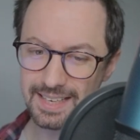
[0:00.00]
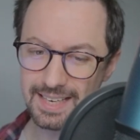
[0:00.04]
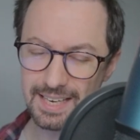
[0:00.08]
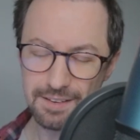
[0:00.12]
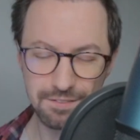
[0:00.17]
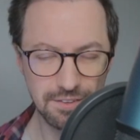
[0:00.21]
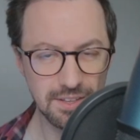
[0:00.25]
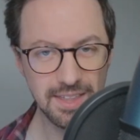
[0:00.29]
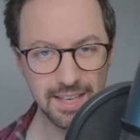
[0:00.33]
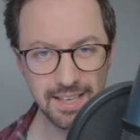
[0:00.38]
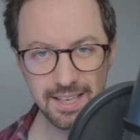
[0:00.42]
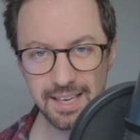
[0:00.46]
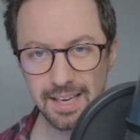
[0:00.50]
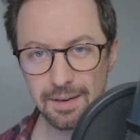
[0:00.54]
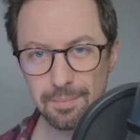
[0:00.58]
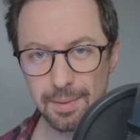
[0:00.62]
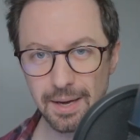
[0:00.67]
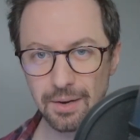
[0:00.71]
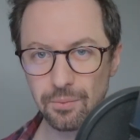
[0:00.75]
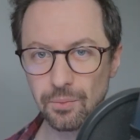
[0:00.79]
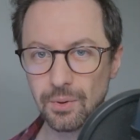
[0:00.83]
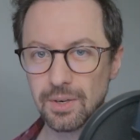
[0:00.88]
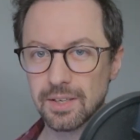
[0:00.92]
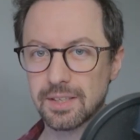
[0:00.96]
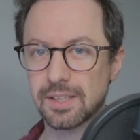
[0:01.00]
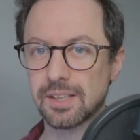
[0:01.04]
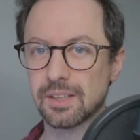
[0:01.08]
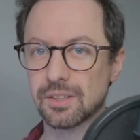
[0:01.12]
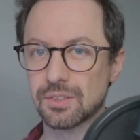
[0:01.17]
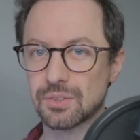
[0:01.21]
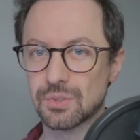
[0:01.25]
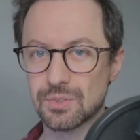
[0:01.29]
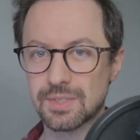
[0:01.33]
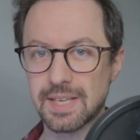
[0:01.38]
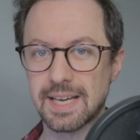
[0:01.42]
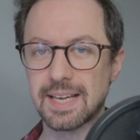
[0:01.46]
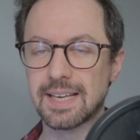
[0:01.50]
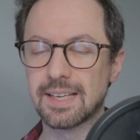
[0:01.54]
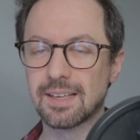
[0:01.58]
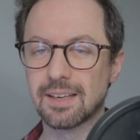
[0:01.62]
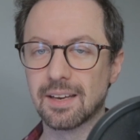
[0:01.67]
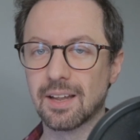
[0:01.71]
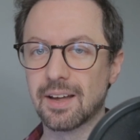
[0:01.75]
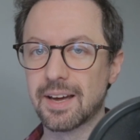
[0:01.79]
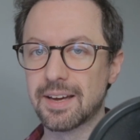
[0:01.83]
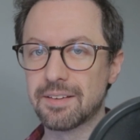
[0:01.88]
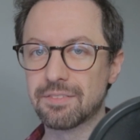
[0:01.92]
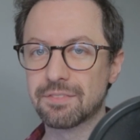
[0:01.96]
if you're thinking about working on your dating
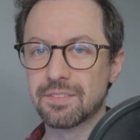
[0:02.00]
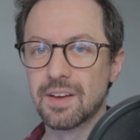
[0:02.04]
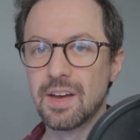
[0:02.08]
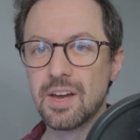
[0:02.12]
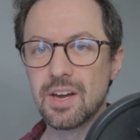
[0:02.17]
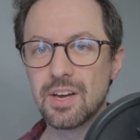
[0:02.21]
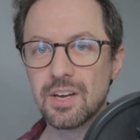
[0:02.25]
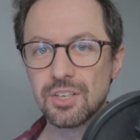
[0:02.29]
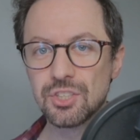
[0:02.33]
life,